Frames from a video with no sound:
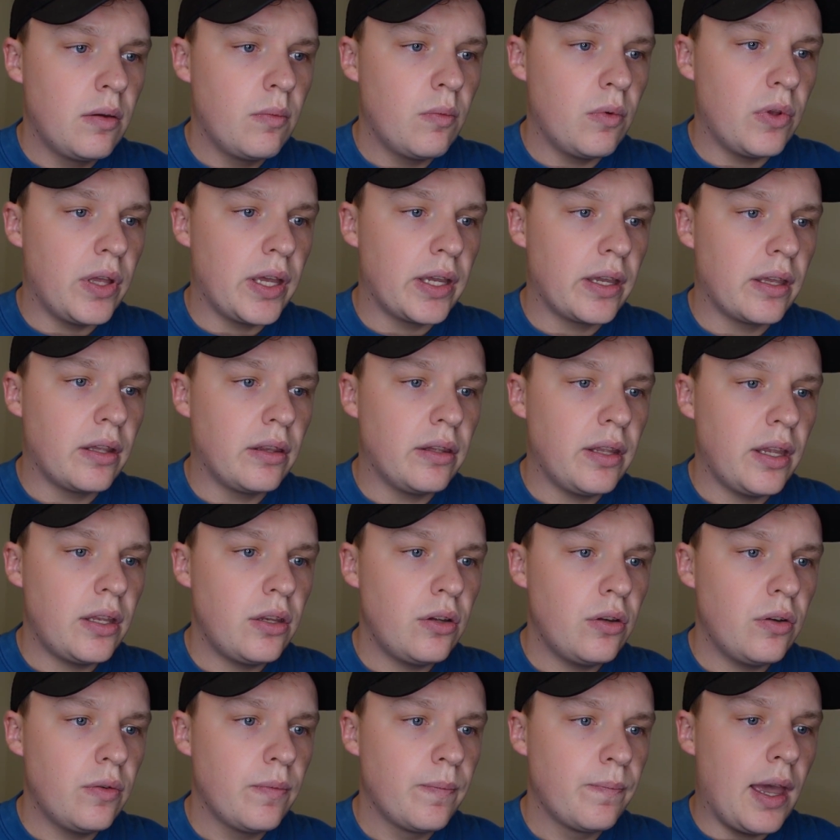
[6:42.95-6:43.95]
We'll hit
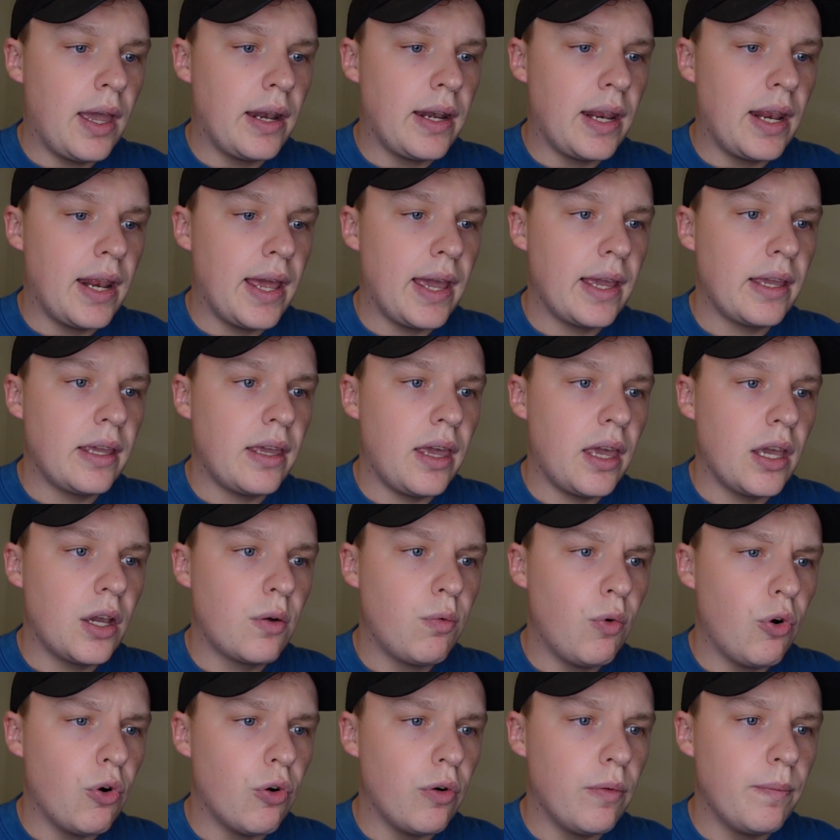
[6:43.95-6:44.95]
continue and then hit get
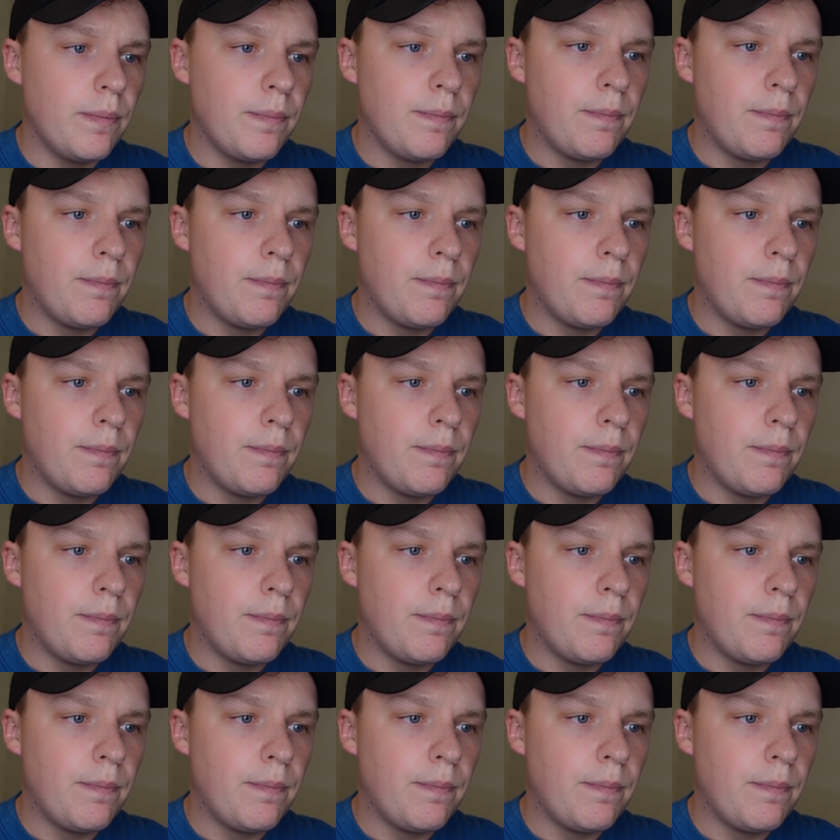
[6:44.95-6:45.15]
quote.